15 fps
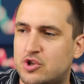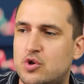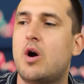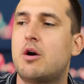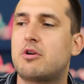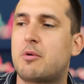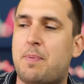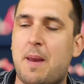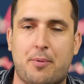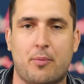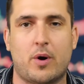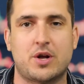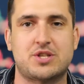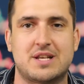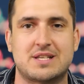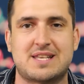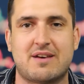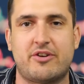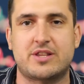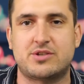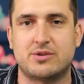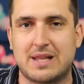200 people watching and
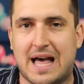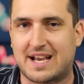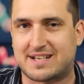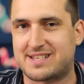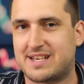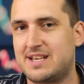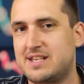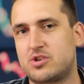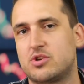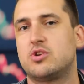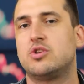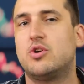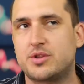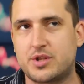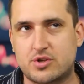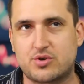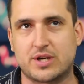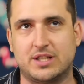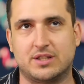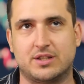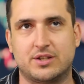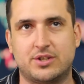72 likes. So you know the
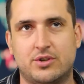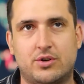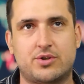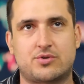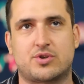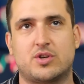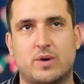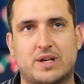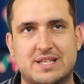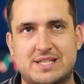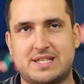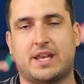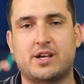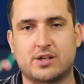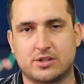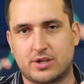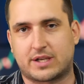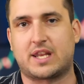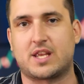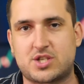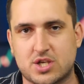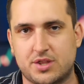drill. You know the drill. We can sit here,
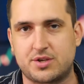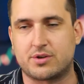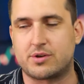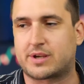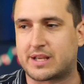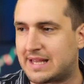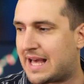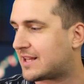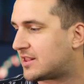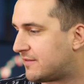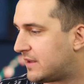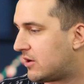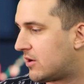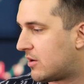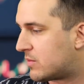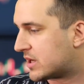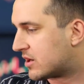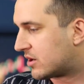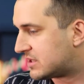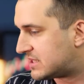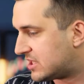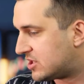look at each other, or you can like the video and we
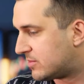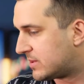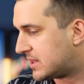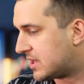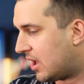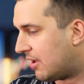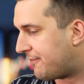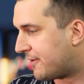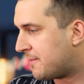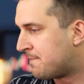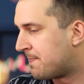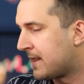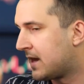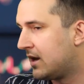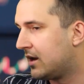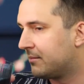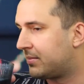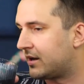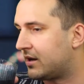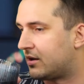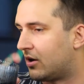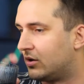can continue with the alpha.
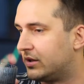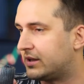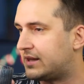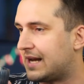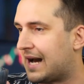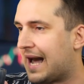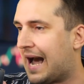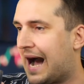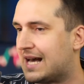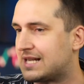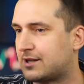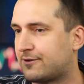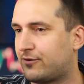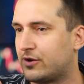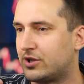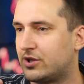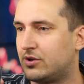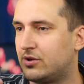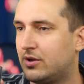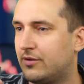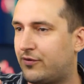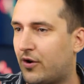But the only thing I ask from
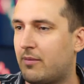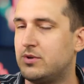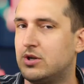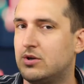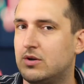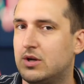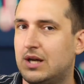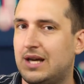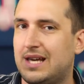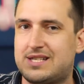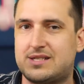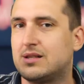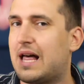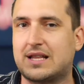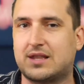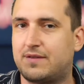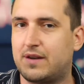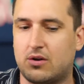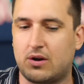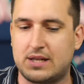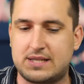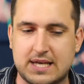you is to like the
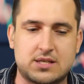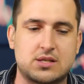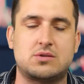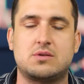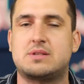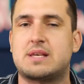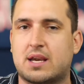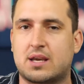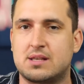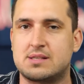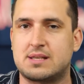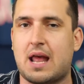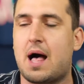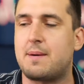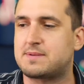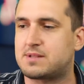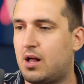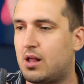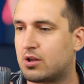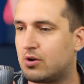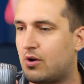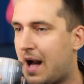video. It takes you 2 seconds. It helps the
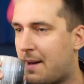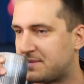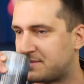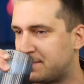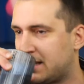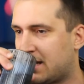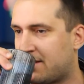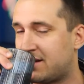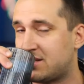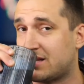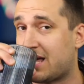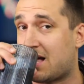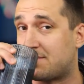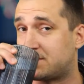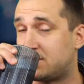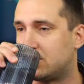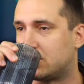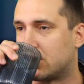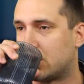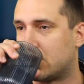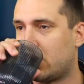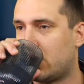algo, helps me, and eventually helps
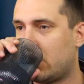you.